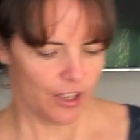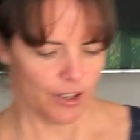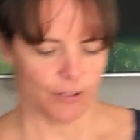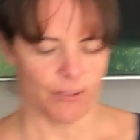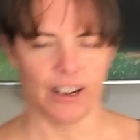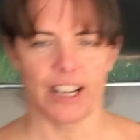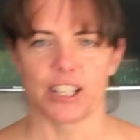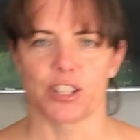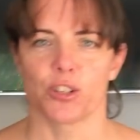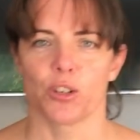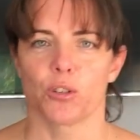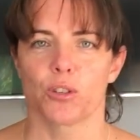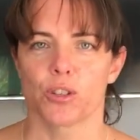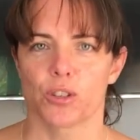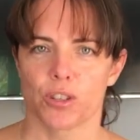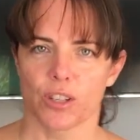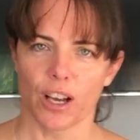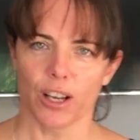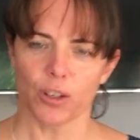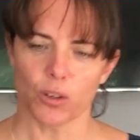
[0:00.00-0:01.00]
Right, so to
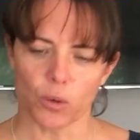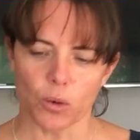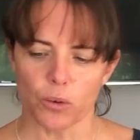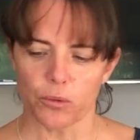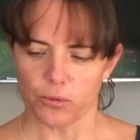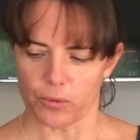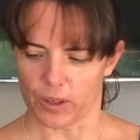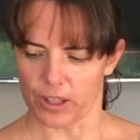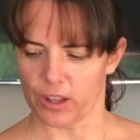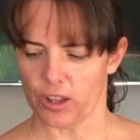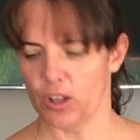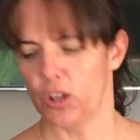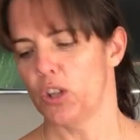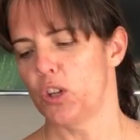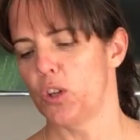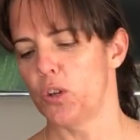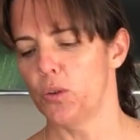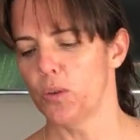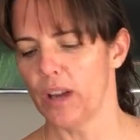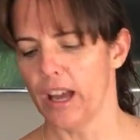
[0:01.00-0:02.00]
start off with,
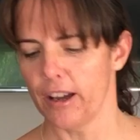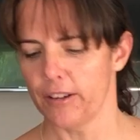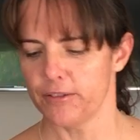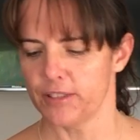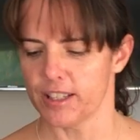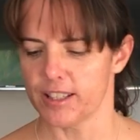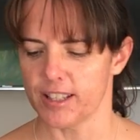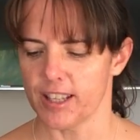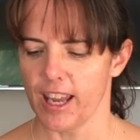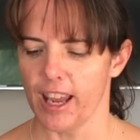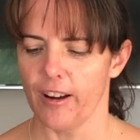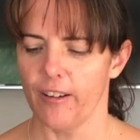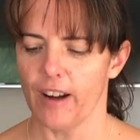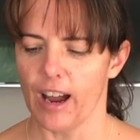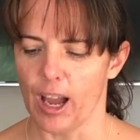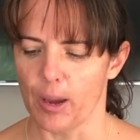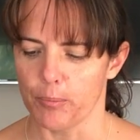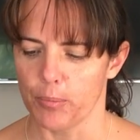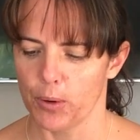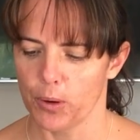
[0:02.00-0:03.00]
you have to tear
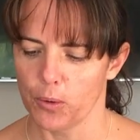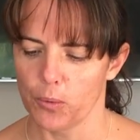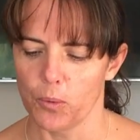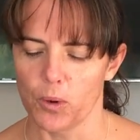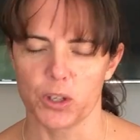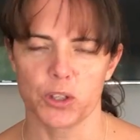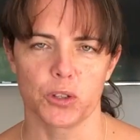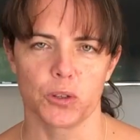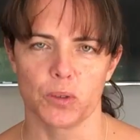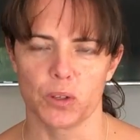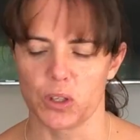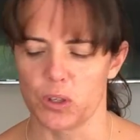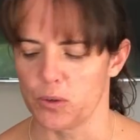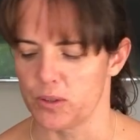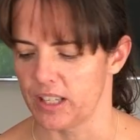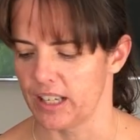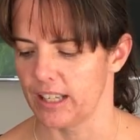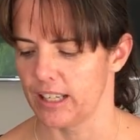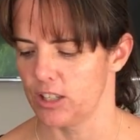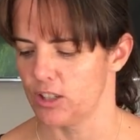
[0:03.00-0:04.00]
up what you are
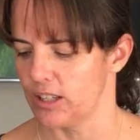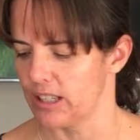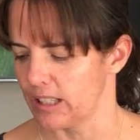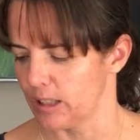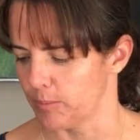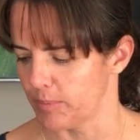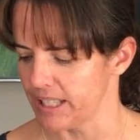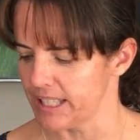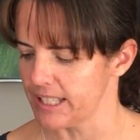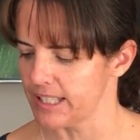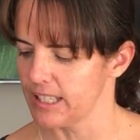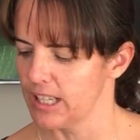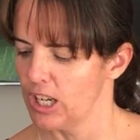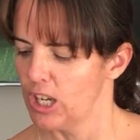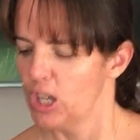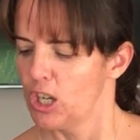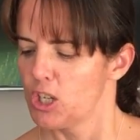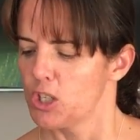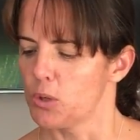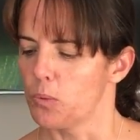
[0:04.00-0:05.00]
using into little bits.
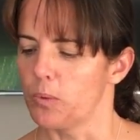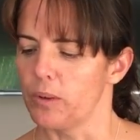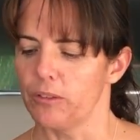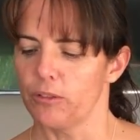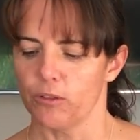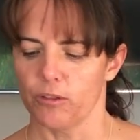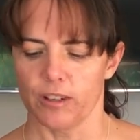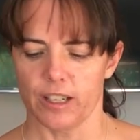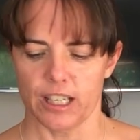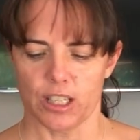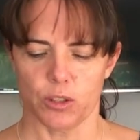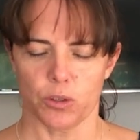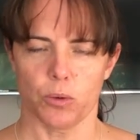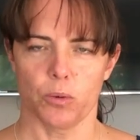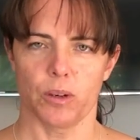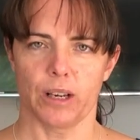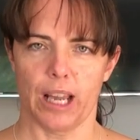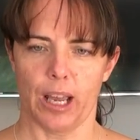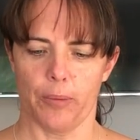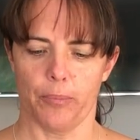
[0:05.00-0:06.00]
So we've already
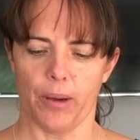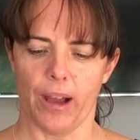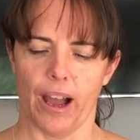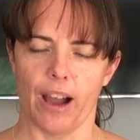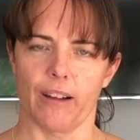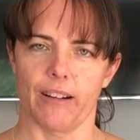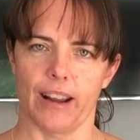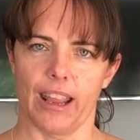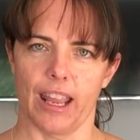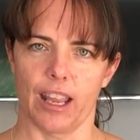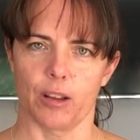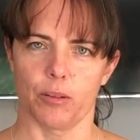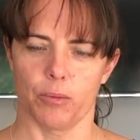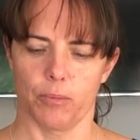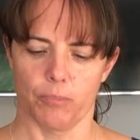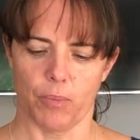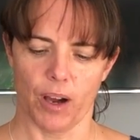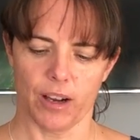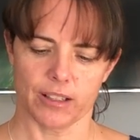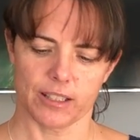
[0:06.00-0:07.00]
torn up our egg
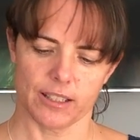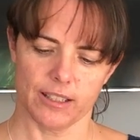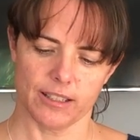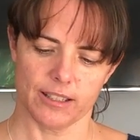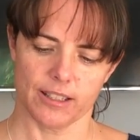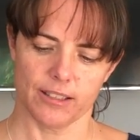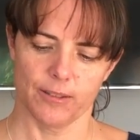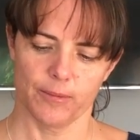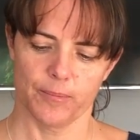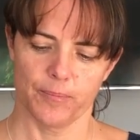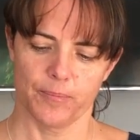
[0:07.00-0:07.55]
boxes.